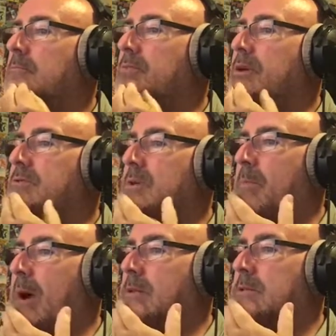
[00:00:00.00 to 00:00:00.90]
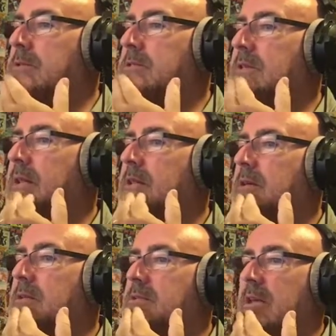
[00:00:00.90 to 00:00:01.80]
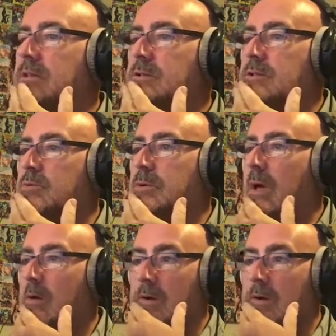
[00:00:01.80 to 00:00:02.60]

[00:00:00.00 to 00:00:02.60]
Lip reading: beauty pageant said that contestants would no